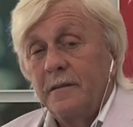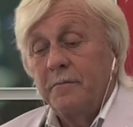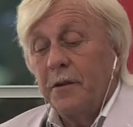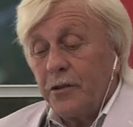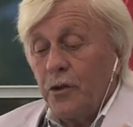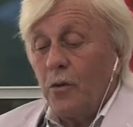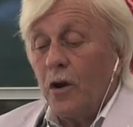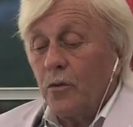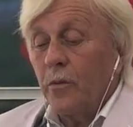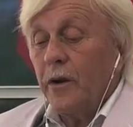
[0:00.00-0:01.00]
But you
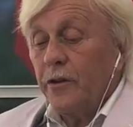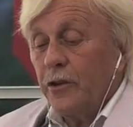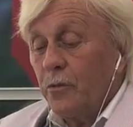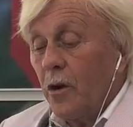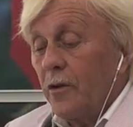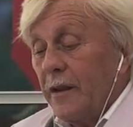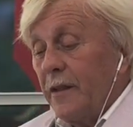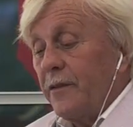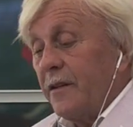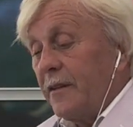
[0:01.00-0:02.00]
are where you are
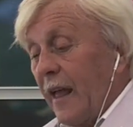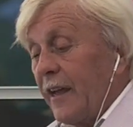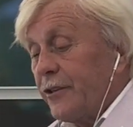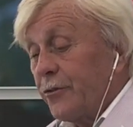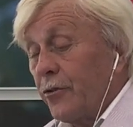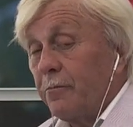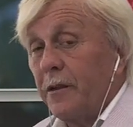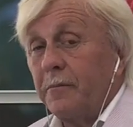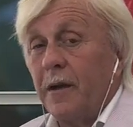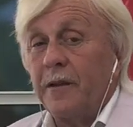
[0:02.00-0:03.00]
in the natural,
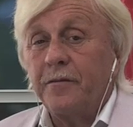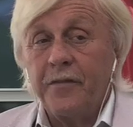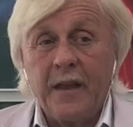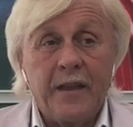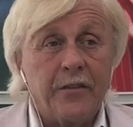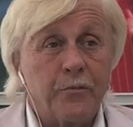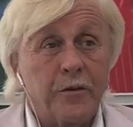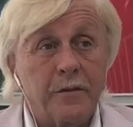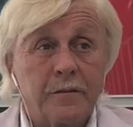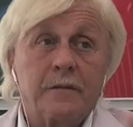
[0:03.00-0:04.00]
but by faith
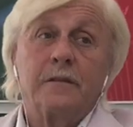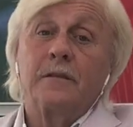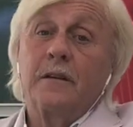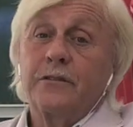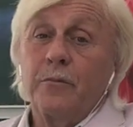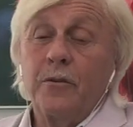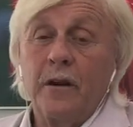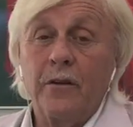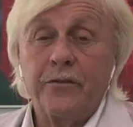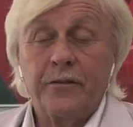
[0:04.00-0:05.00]
we're somewhere
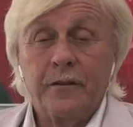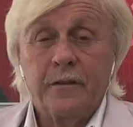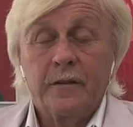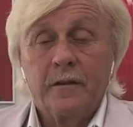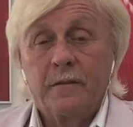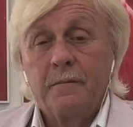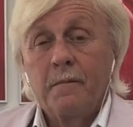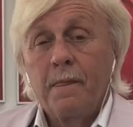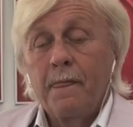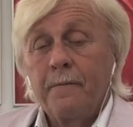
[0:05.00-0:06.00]
else.
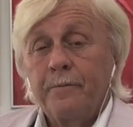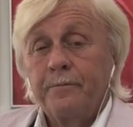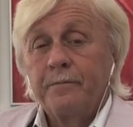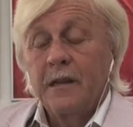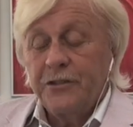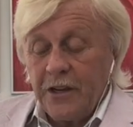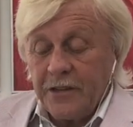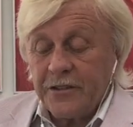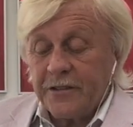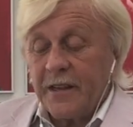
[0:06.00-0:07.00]

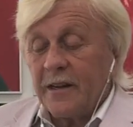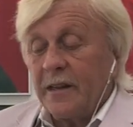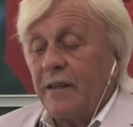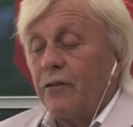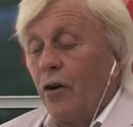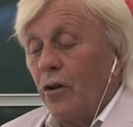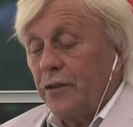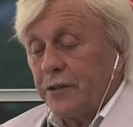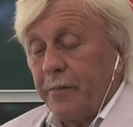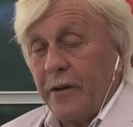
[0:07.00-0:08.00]
Jesus didn't leave the
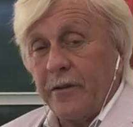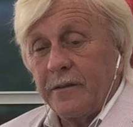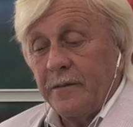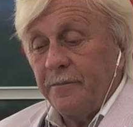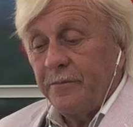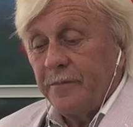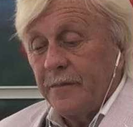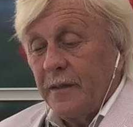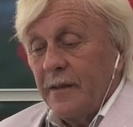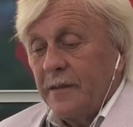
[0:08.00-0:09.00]
Holy Spirit
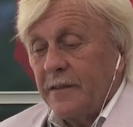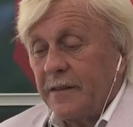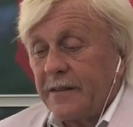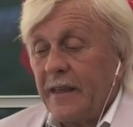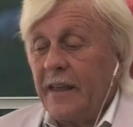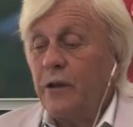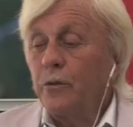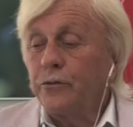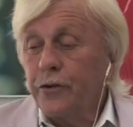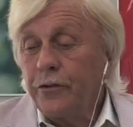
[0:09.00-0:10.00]
to say he
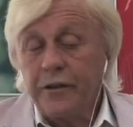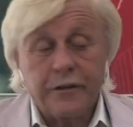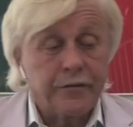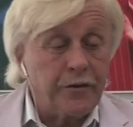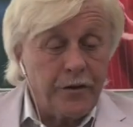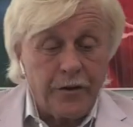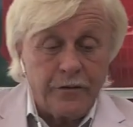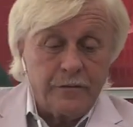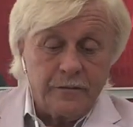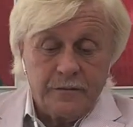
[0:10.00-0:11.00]
will do this for
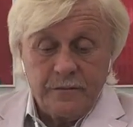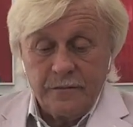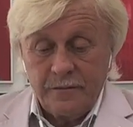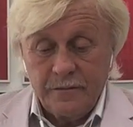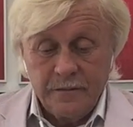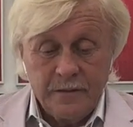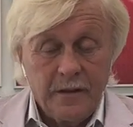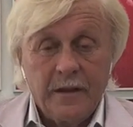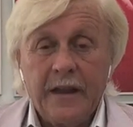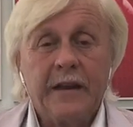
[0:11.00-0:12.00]
you.
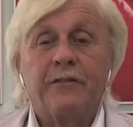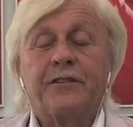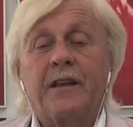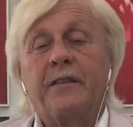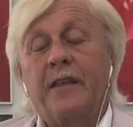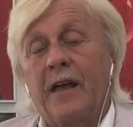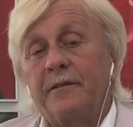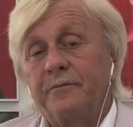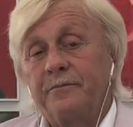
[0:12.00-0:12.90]
He never said that.